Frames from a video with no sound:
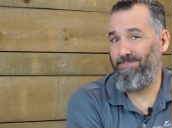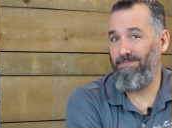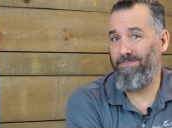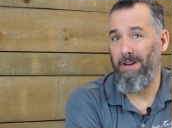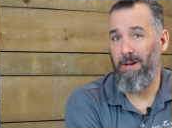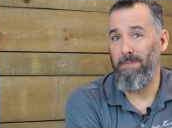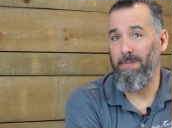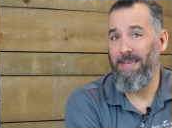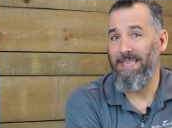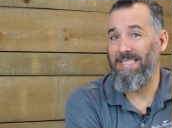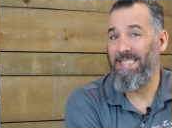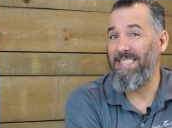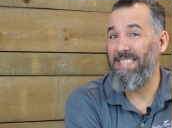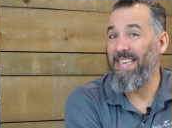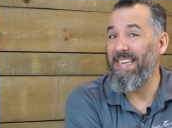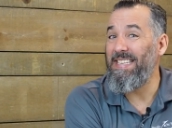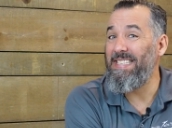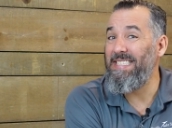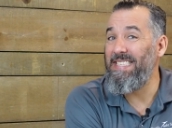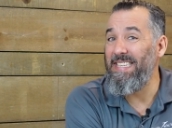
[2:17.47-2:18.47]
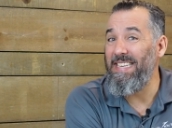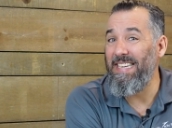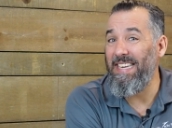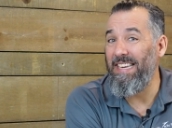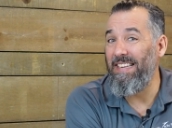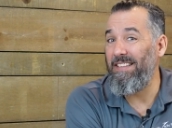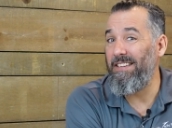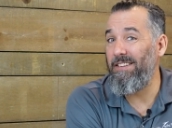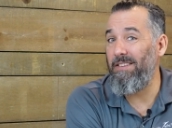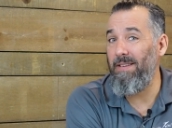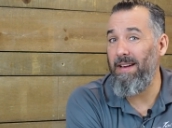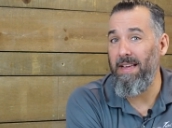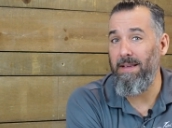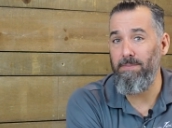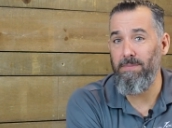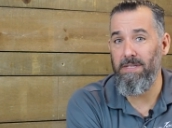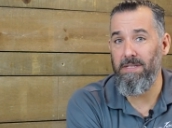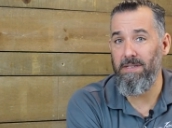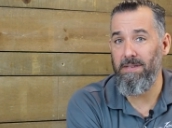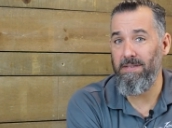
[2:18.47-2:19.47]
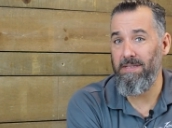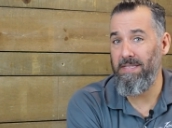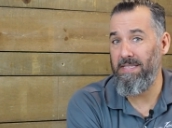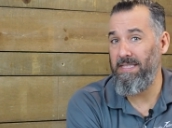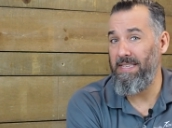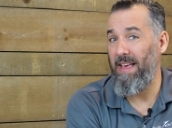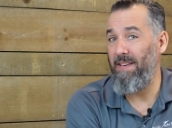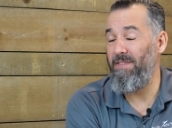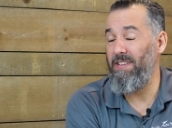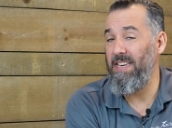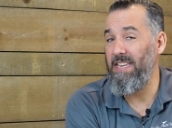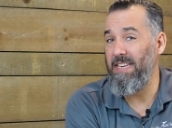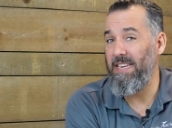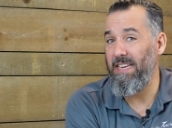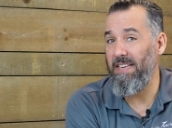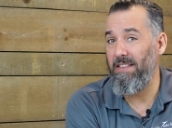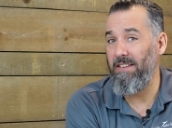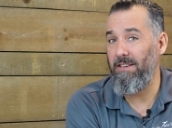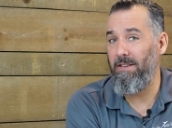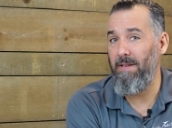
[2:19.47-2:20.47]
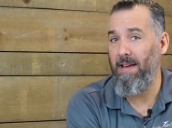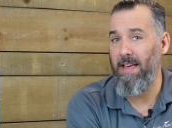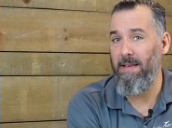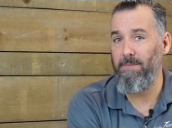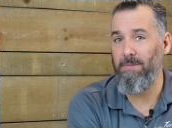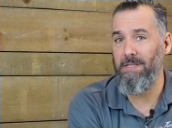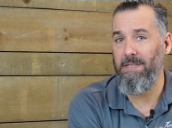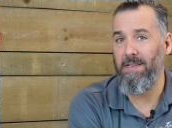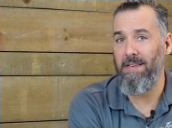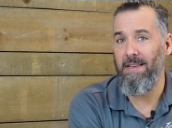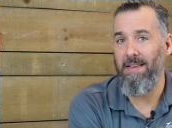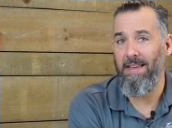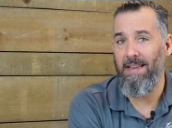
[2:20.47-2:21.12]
probably 60 kilograms, 70 kilograms.